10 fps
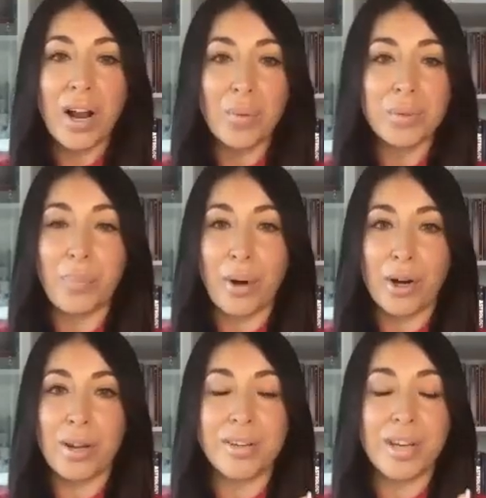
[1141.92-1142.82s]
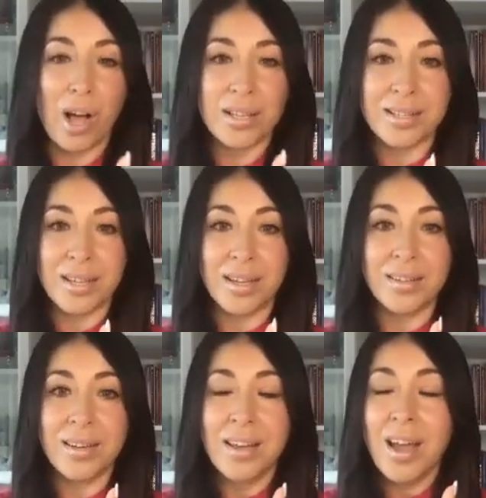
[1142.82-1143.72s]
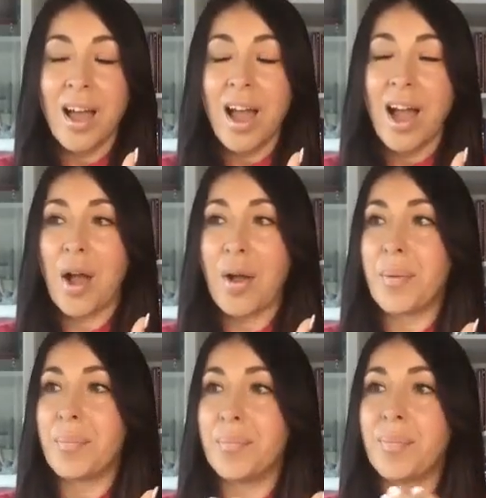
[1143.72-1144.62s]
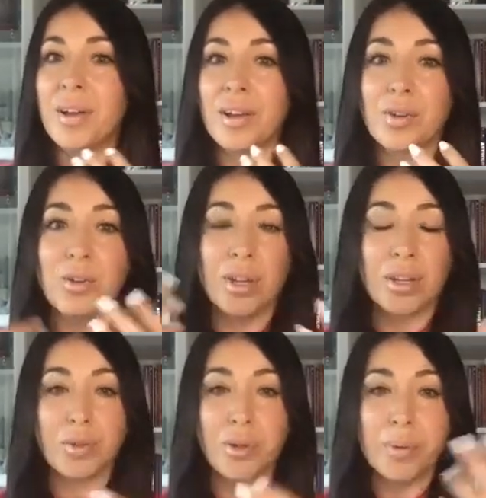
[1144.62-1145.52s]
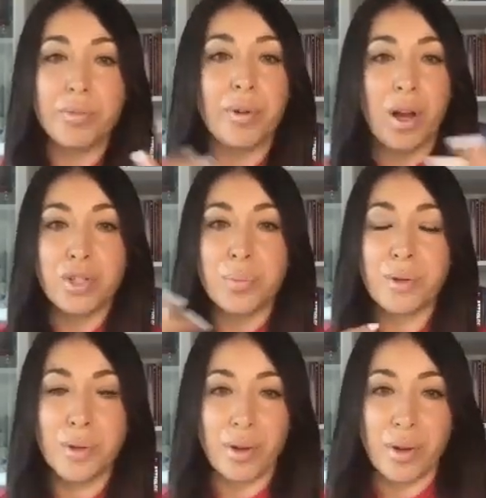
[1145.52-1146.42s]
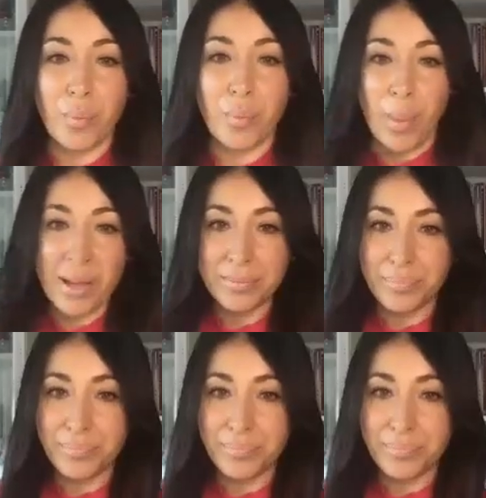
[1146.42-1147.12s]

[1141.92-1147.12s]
I was a part of in Austin, a group of entrepreneurial women.